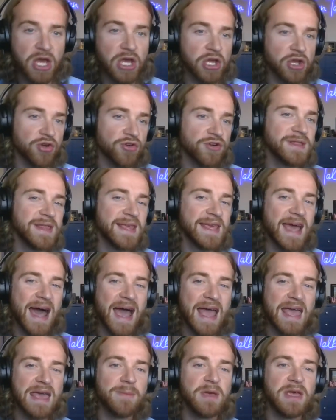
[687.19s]
Currently,
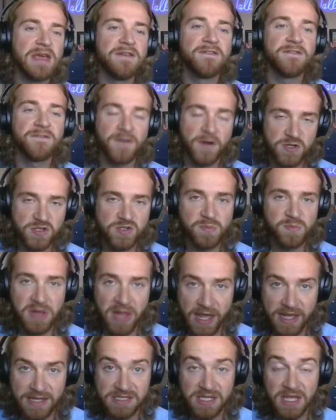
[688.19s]
I am in first
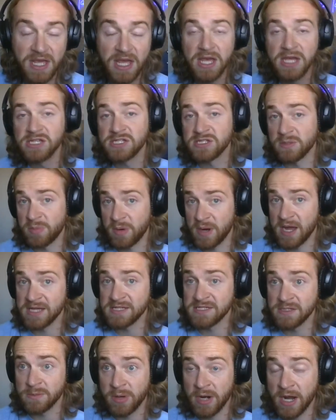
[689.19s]
place.
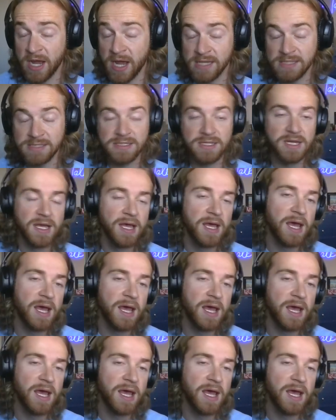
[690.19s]
Surprise, surprise.